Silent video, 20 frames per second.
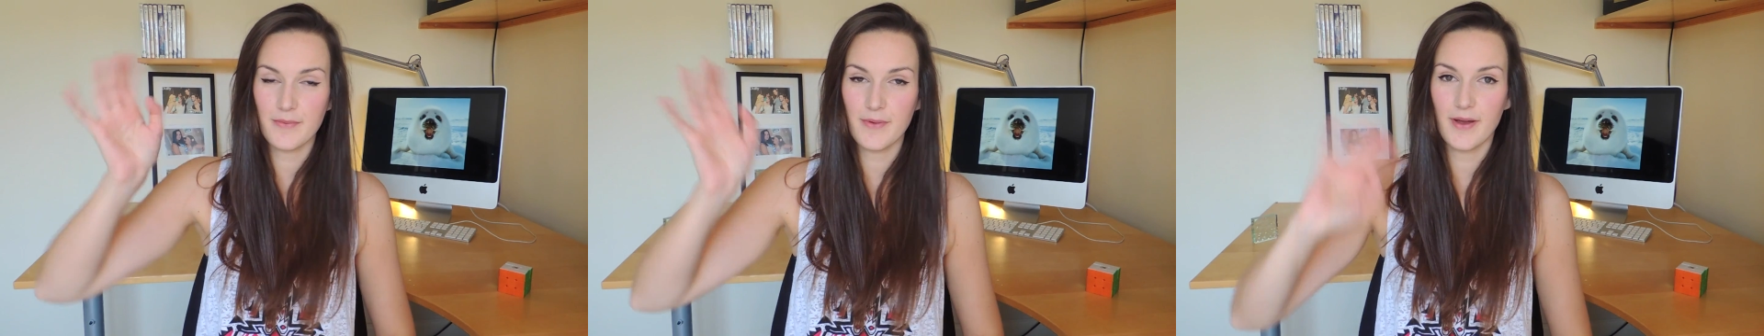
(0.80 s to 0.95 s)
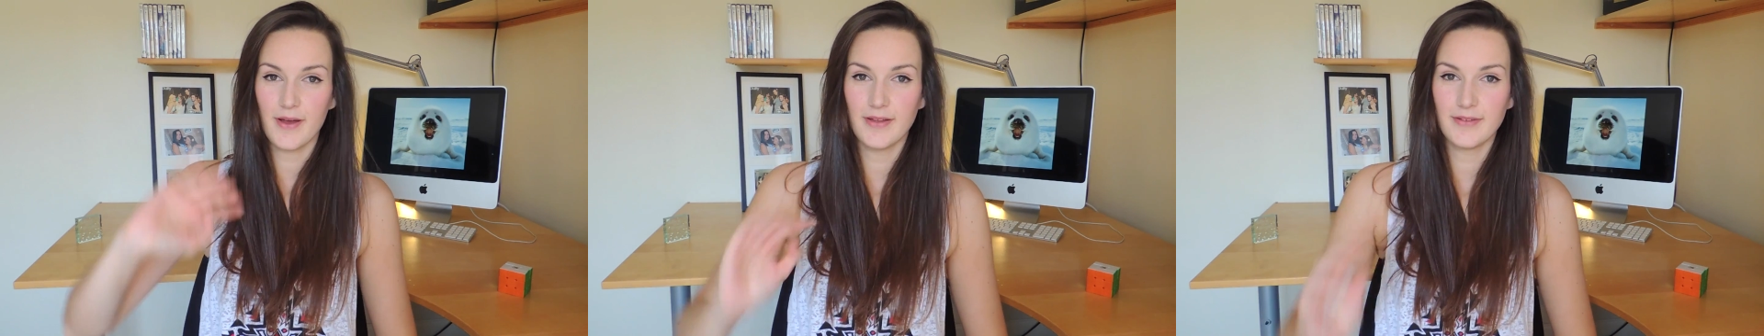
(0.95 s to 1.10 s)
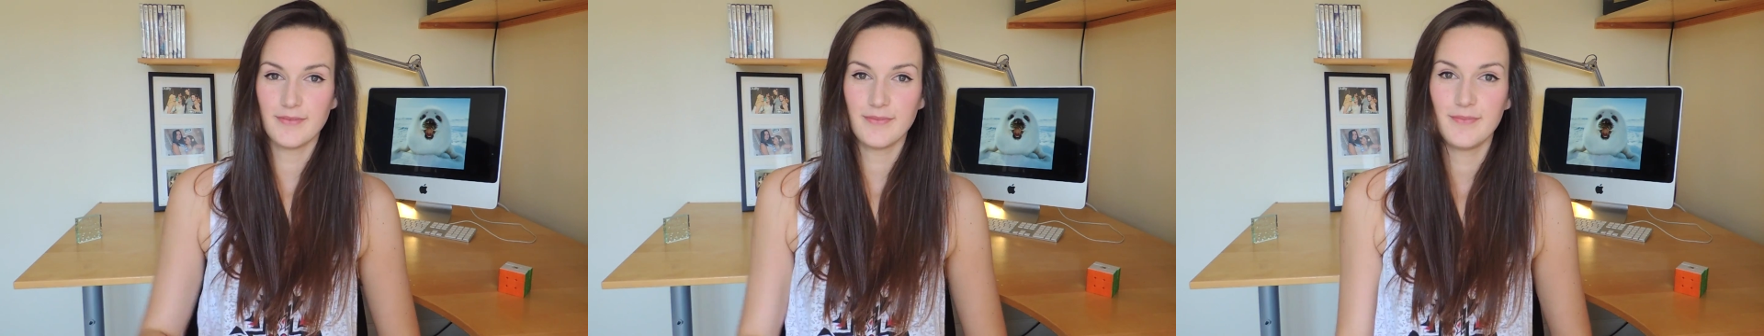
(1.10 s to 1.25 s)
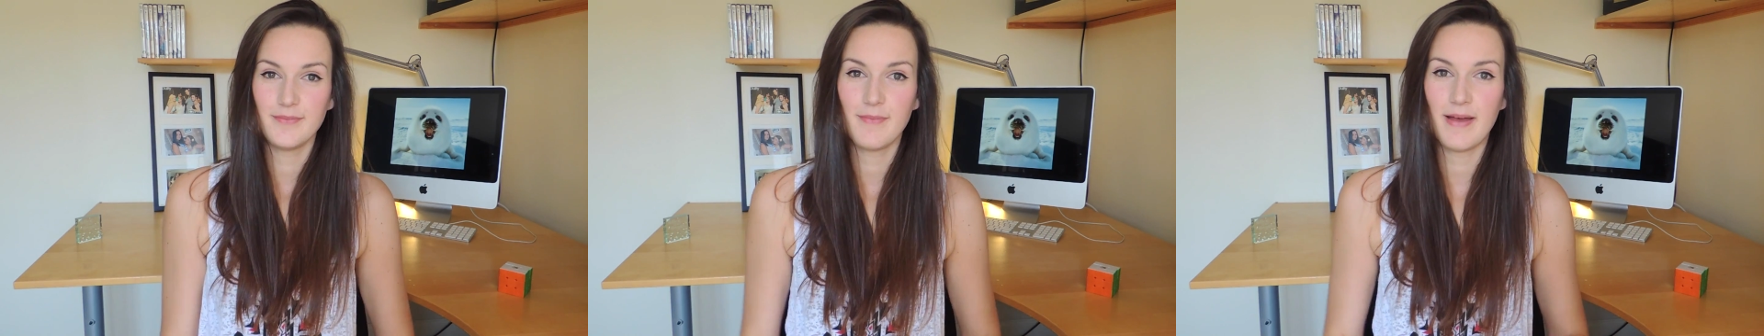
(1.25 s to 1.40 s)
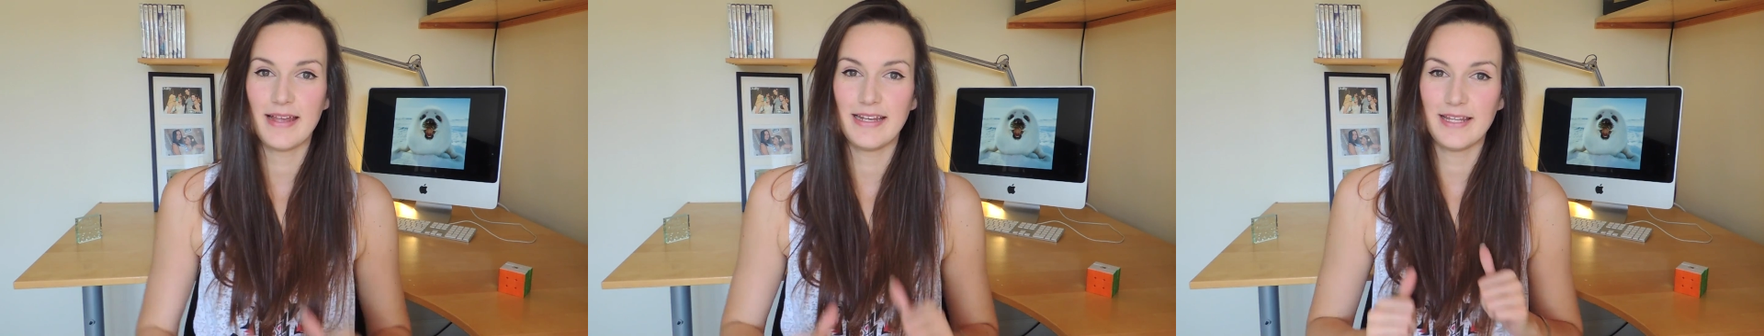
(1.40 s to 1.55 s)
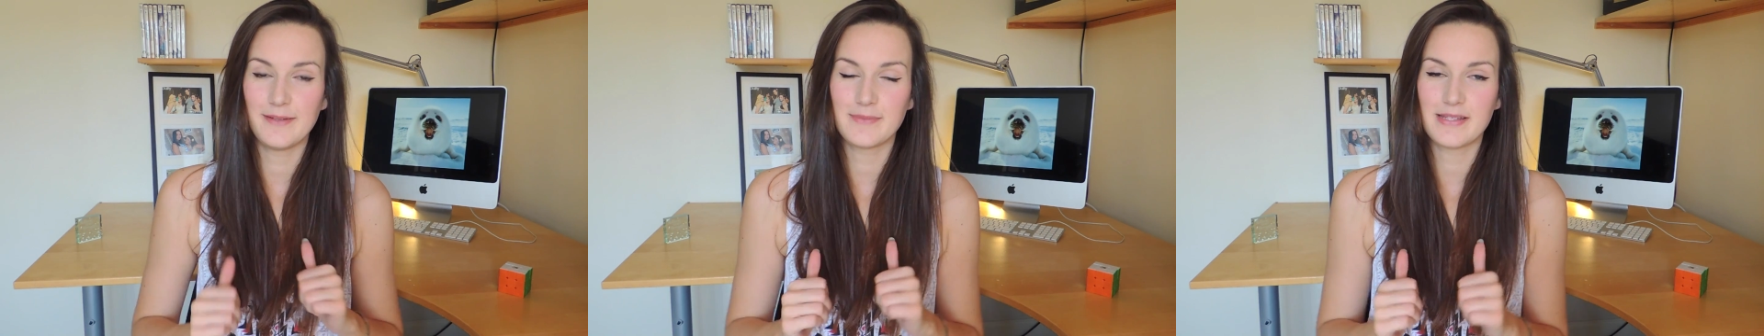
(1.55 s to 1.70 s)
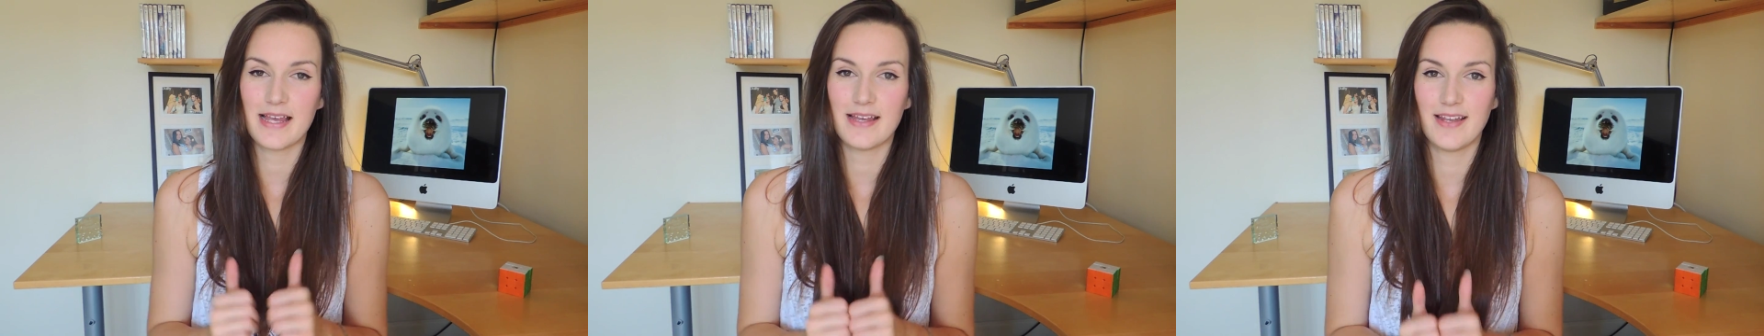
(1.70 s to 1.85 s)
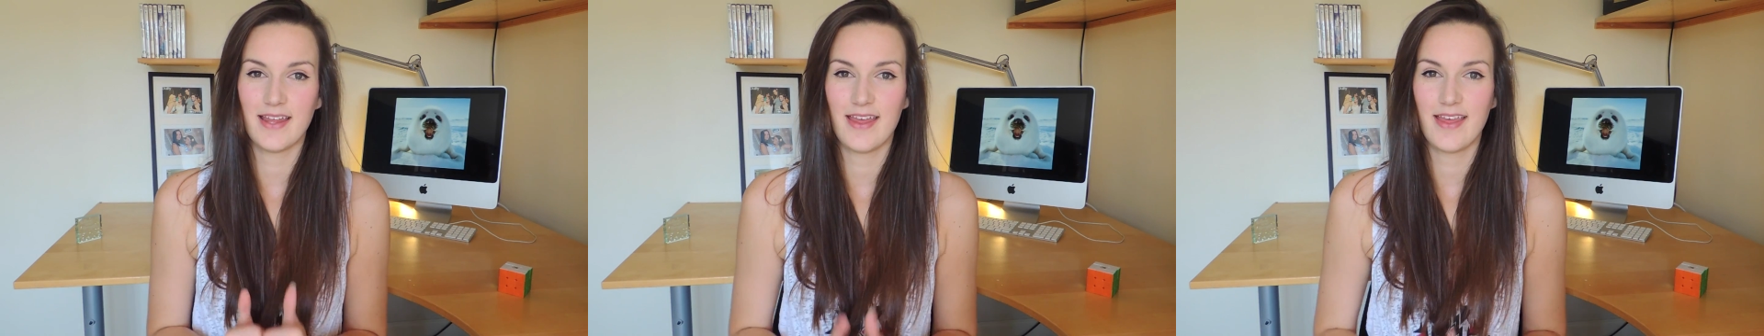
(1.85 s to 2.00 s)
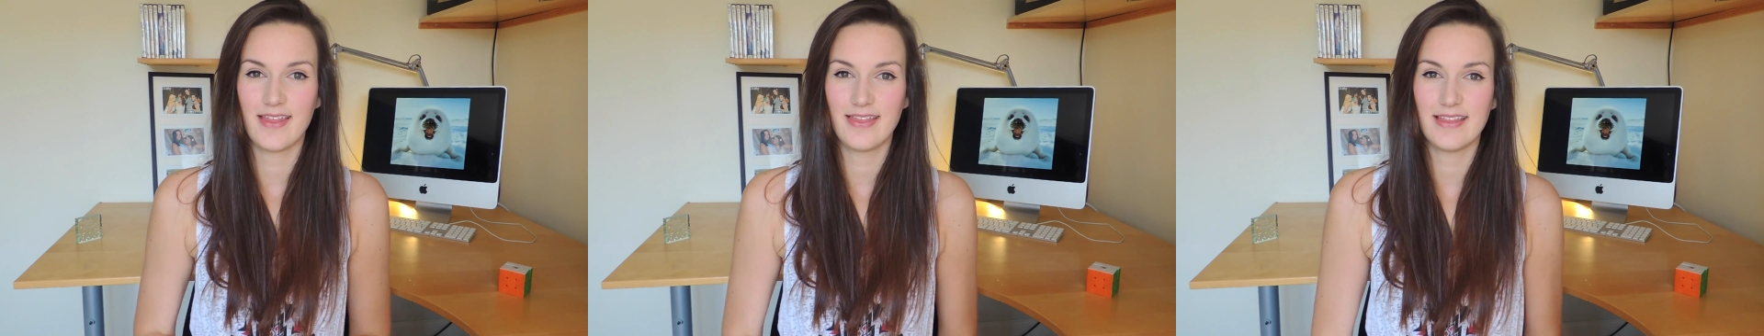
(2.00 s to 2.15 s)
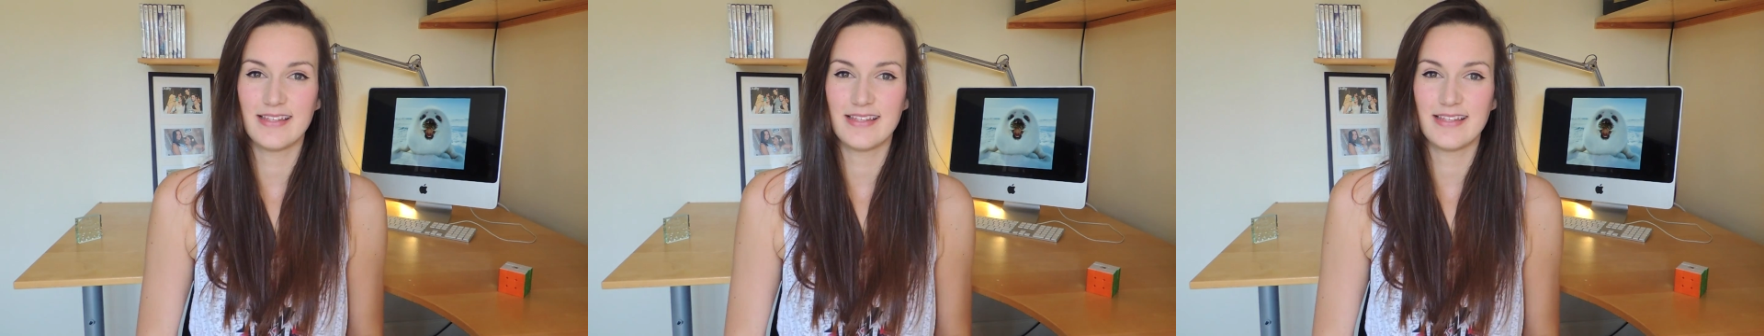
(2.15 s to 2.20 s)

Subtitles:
everyone, my name's Hannah